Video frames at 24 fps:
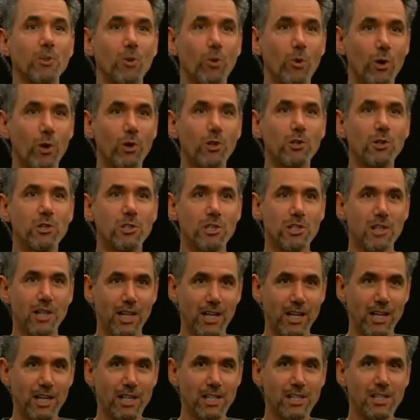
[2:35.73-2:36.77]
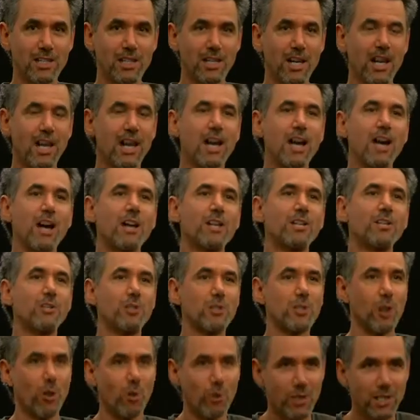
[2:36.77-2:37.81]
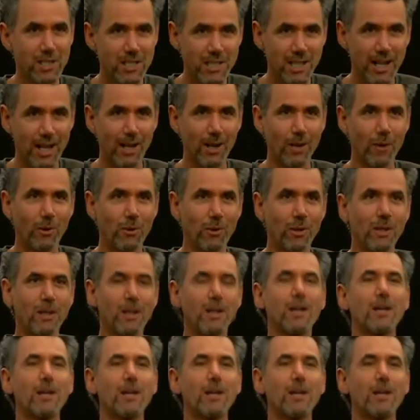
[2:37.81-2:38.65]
orders to us to tone it down,